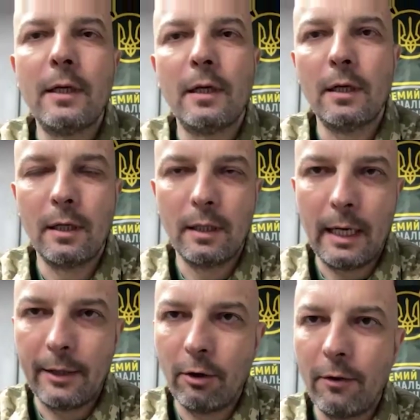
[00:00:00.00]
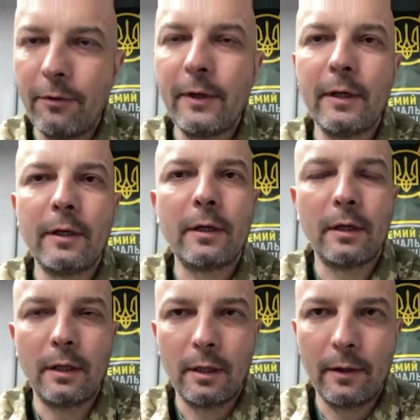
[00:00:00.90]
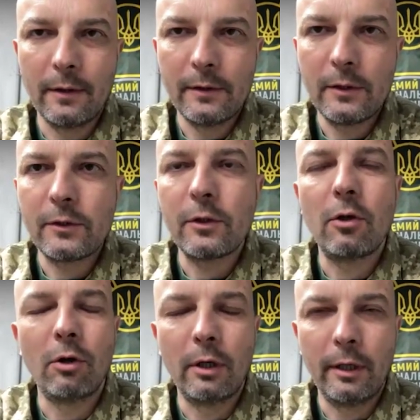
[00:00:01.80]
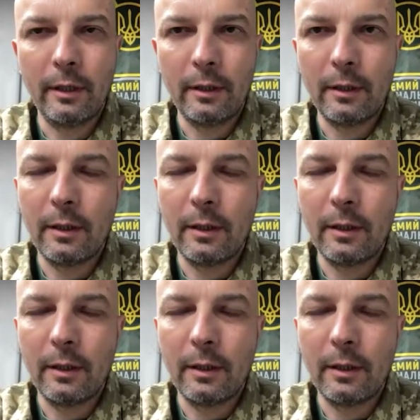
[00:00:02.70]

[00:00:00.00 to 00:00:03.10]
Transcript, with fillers: uh, I don't think uh, this is only